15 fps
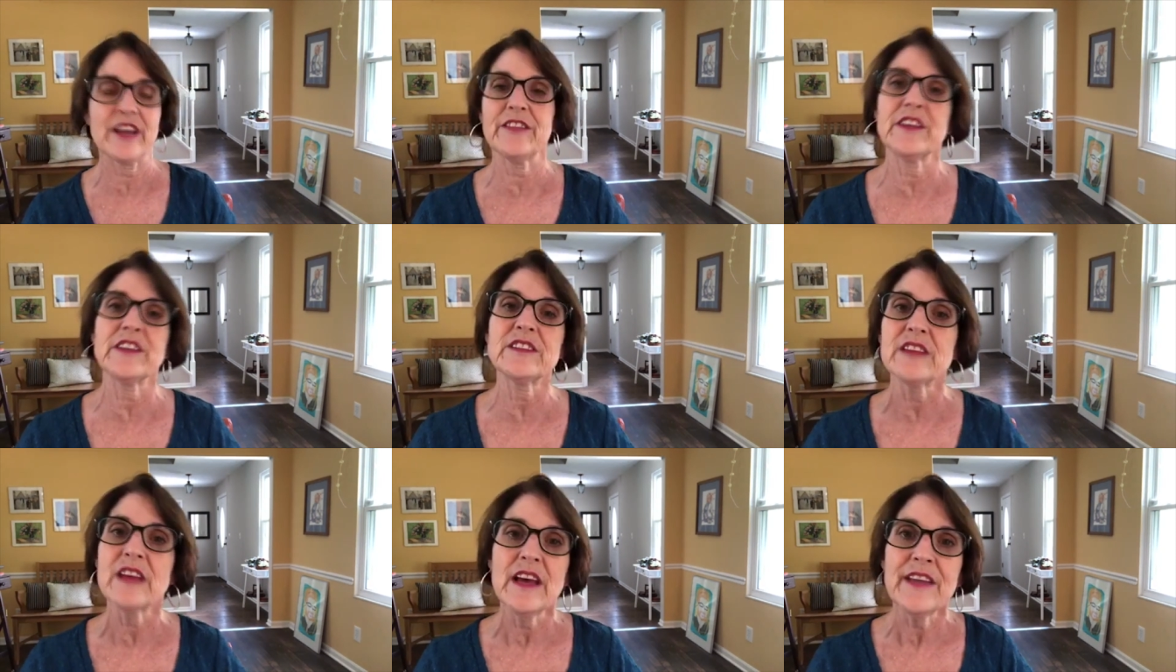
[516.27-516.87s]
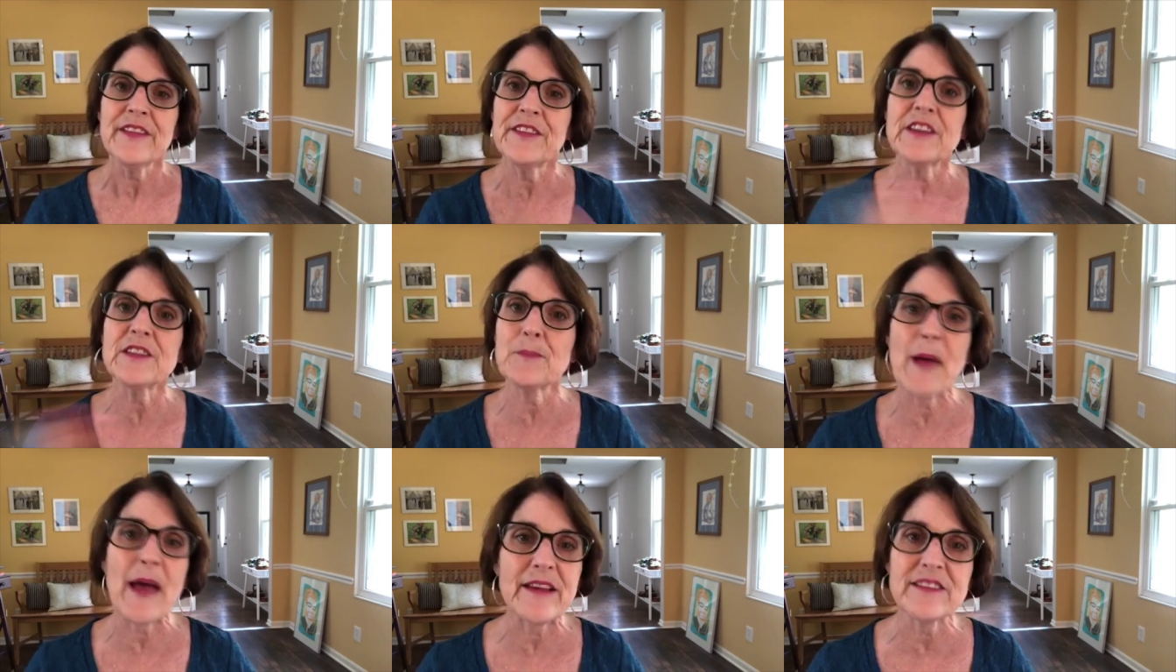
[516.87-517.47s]
And this
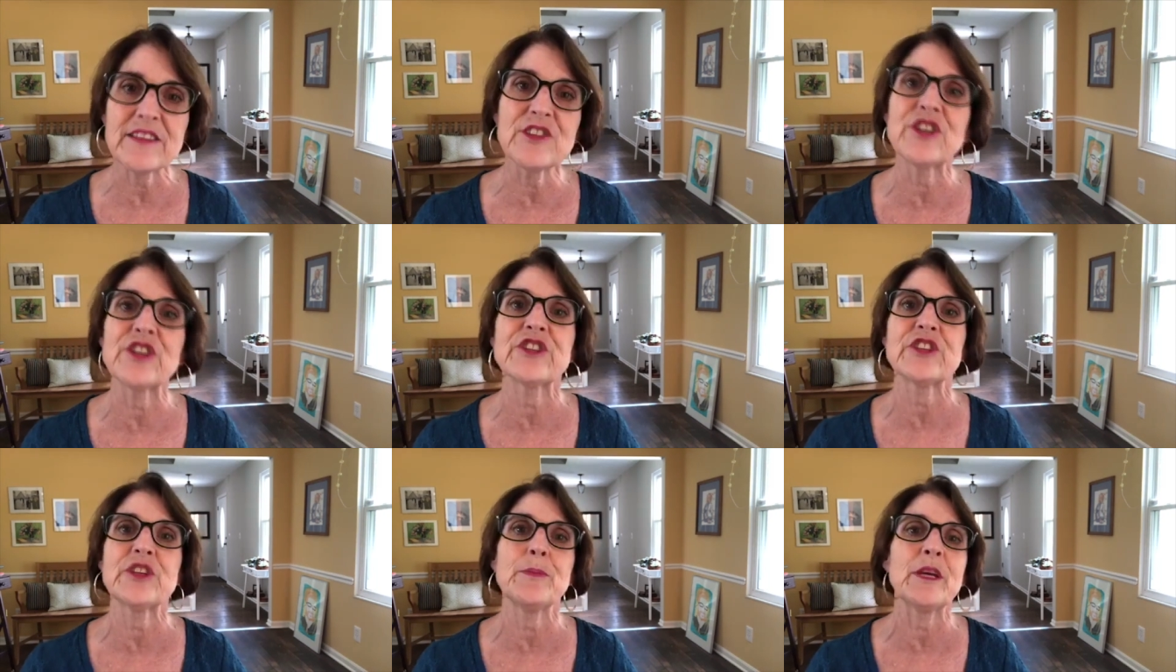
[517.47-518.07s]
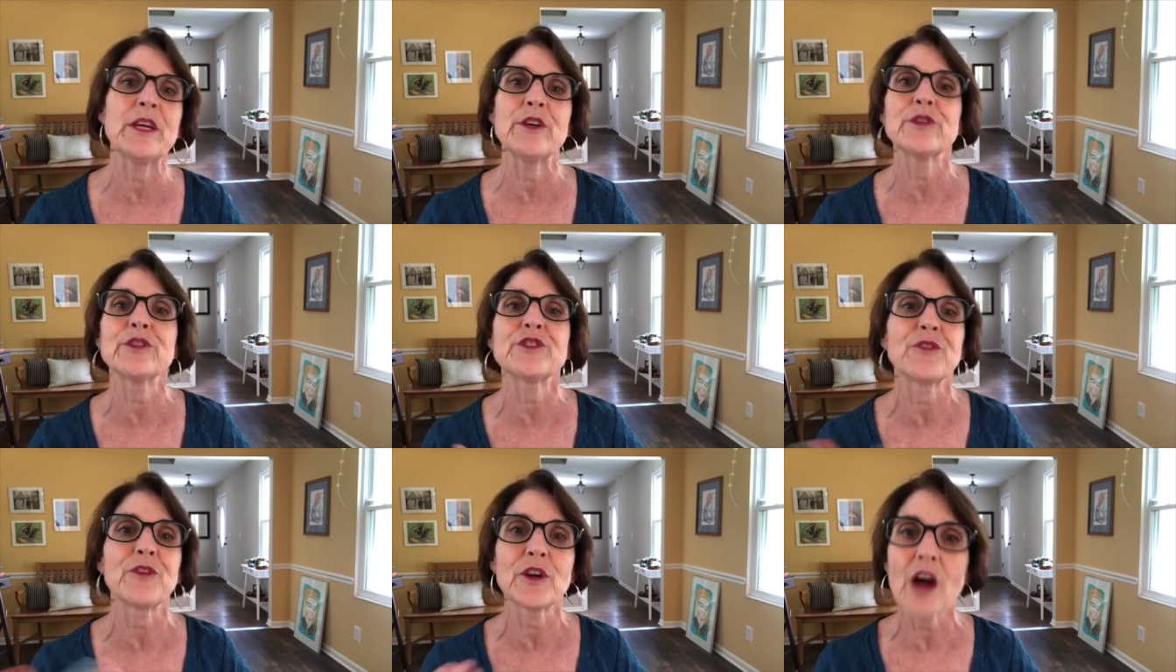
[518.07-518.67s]
passage is to be
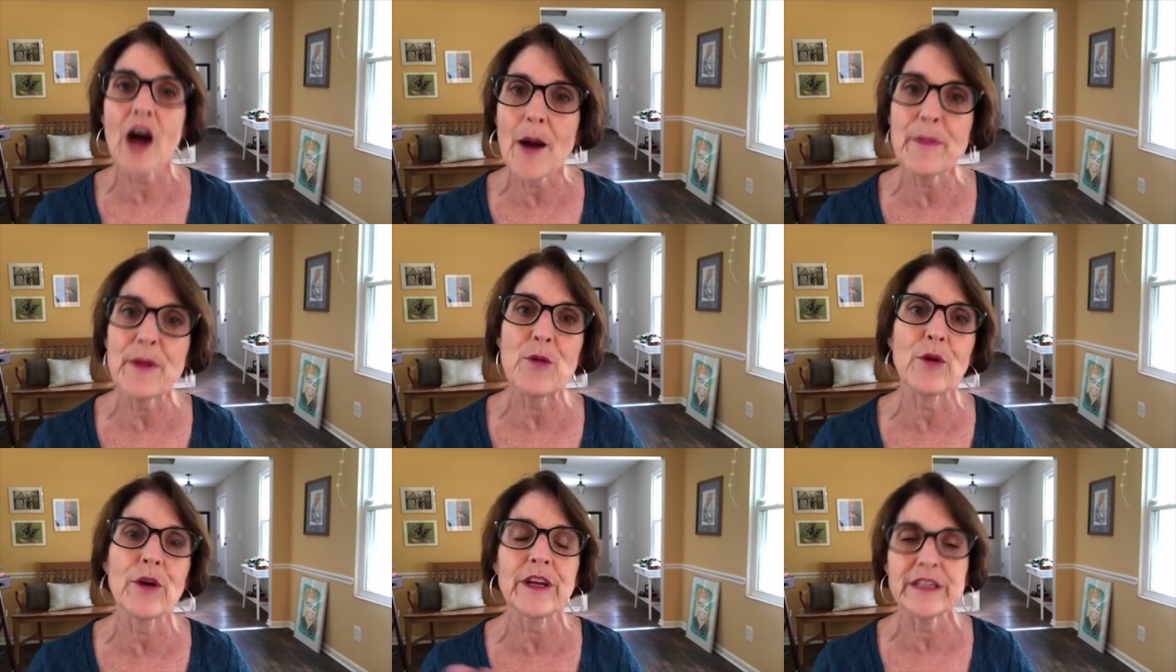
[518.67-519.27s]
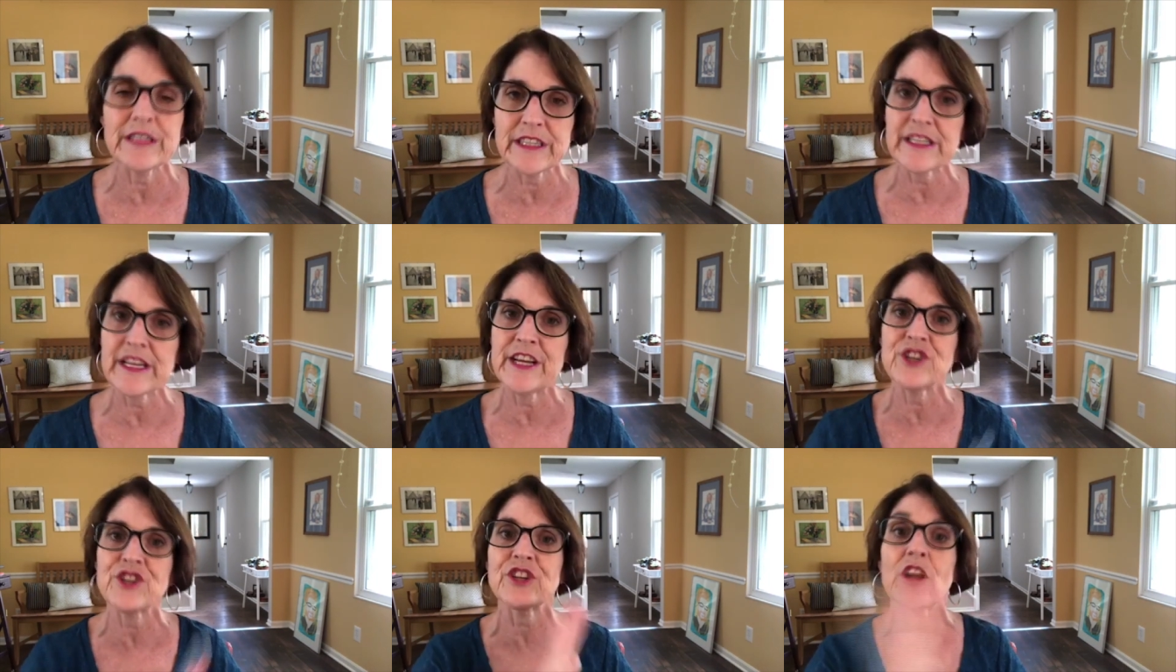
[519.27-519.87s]
used for copywork and
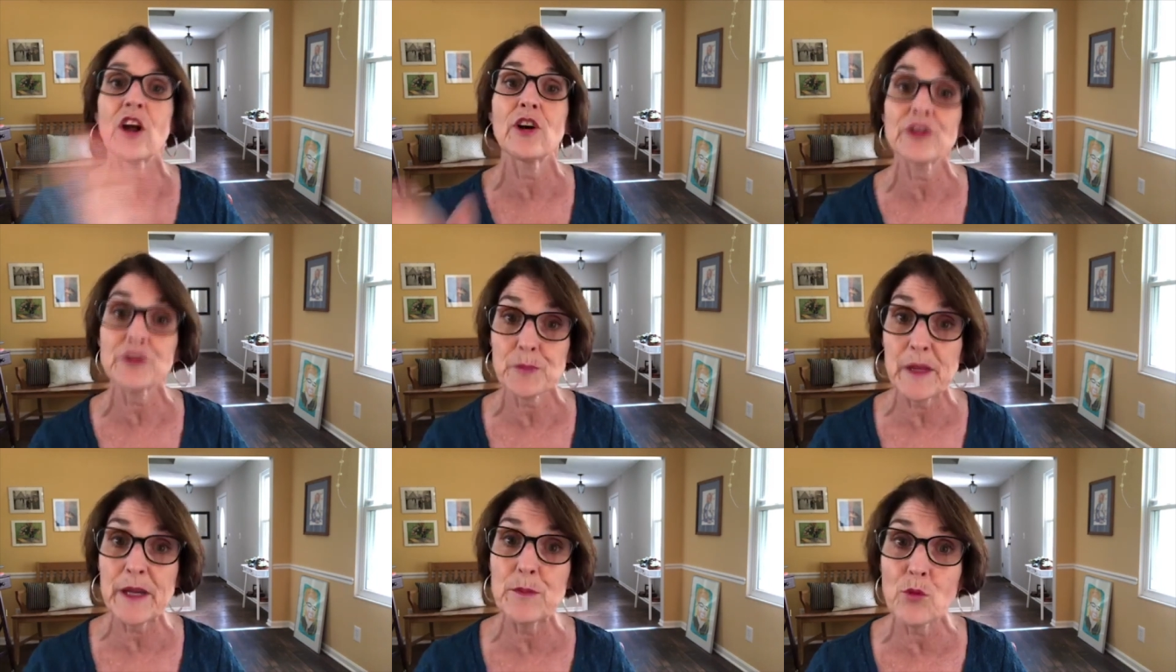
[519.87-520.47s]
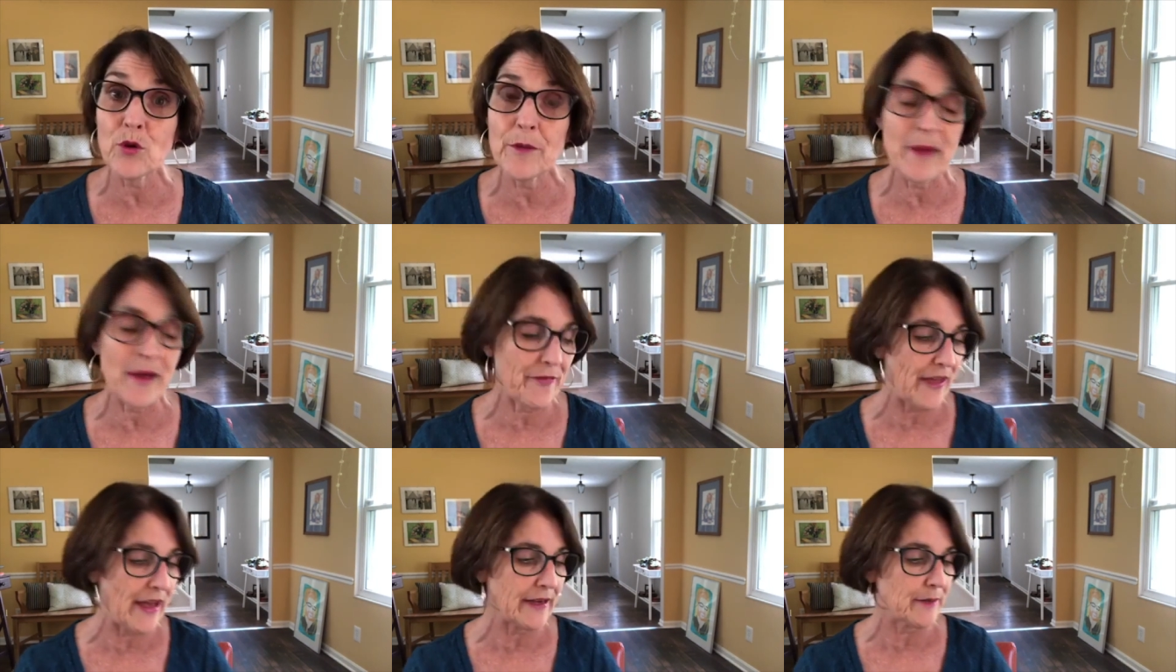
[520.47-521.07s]
dictation. I'll explain more
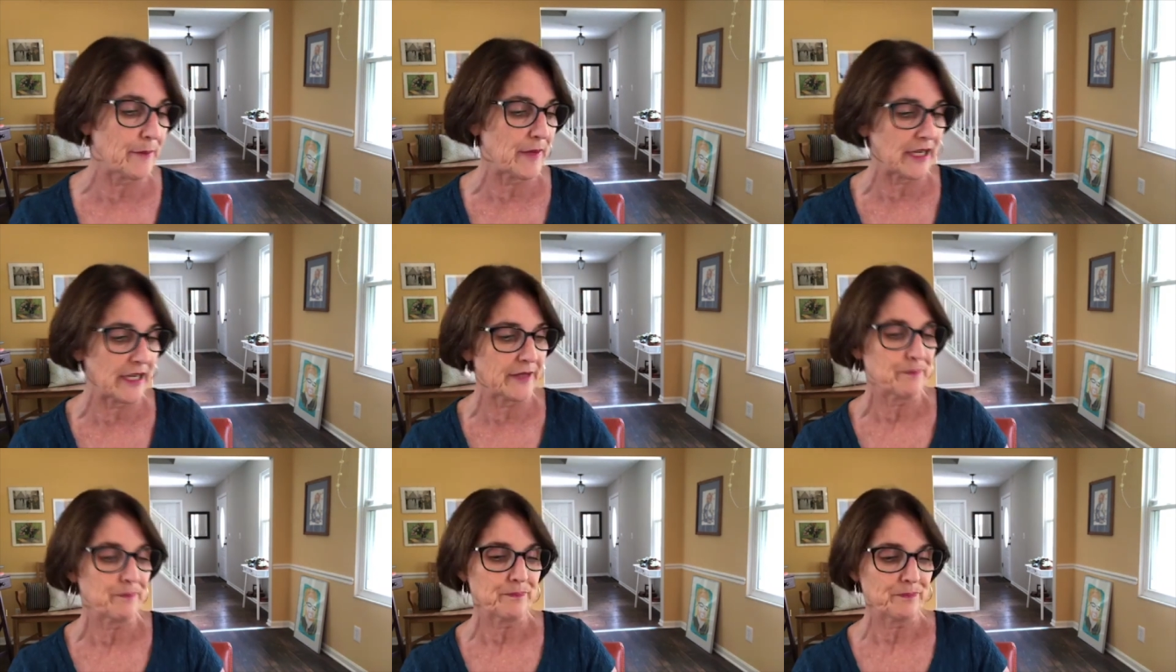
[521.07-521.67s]
about that in a minute.